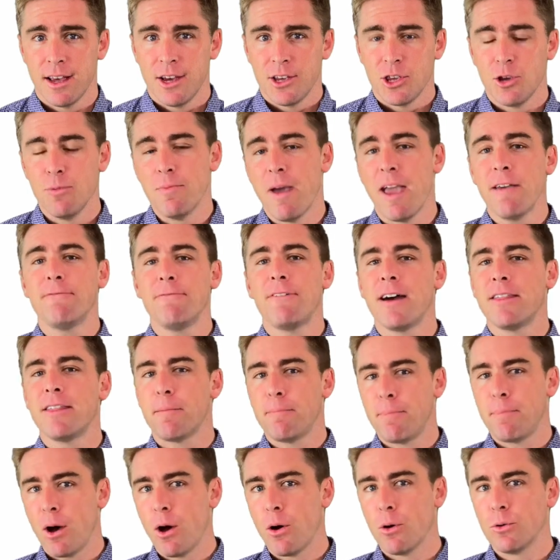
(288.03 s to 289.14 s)
You may find that
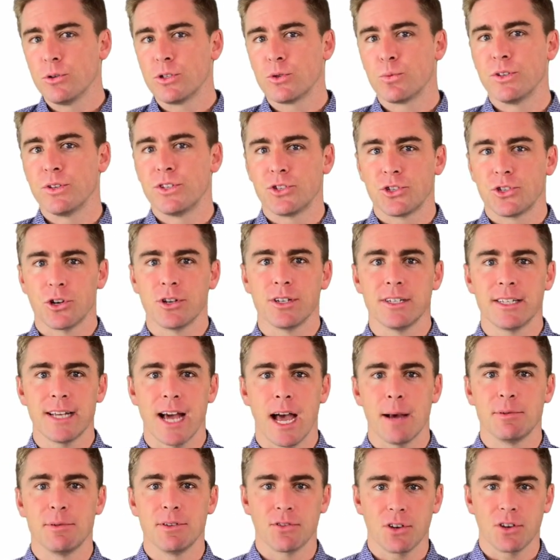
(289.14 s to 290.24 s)
posts with certain
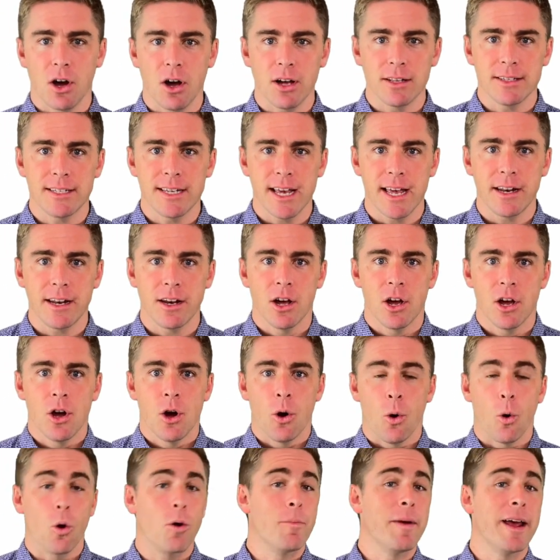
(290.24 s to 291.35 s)
types of content
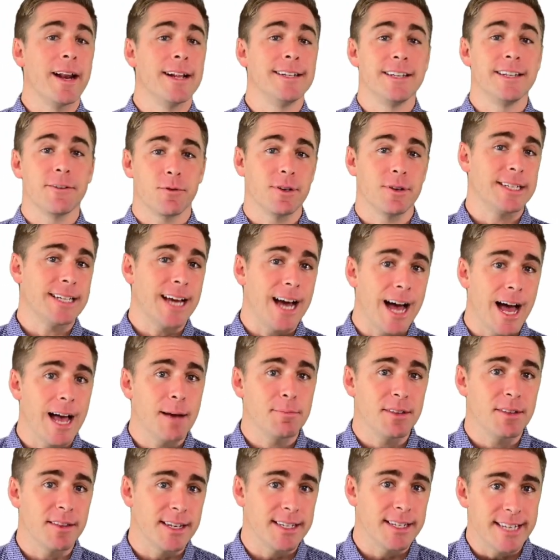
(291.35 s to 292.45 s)
or made at different times
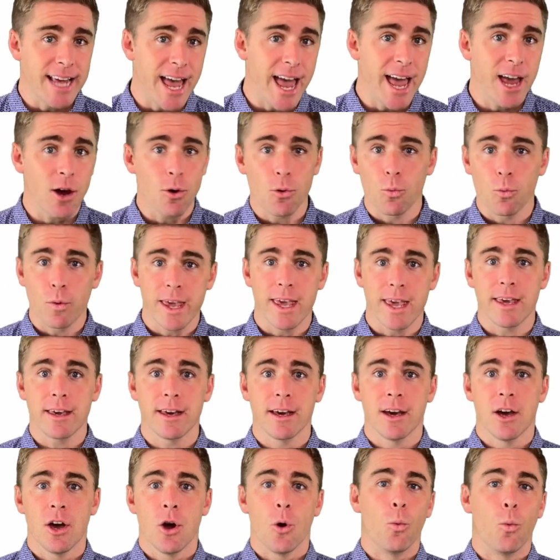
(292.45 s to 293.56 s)
of the day or week
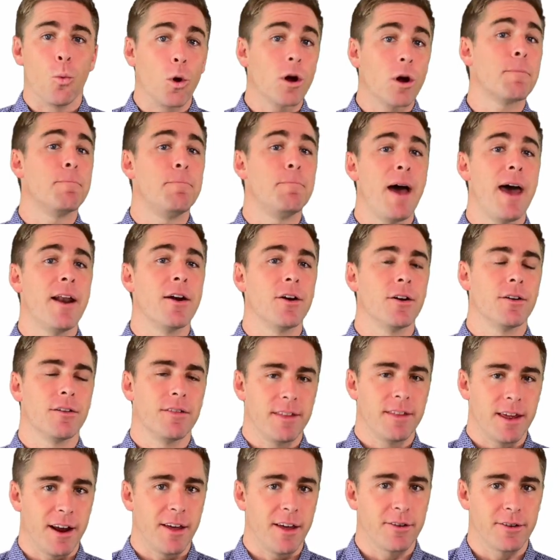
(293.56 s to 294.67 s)
work better
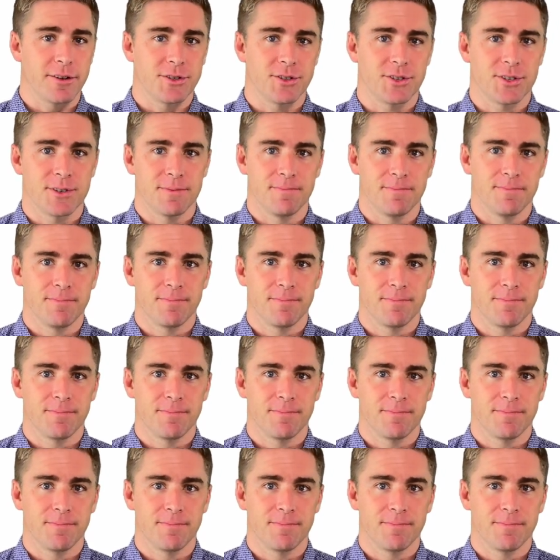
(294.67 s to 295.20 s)
than others.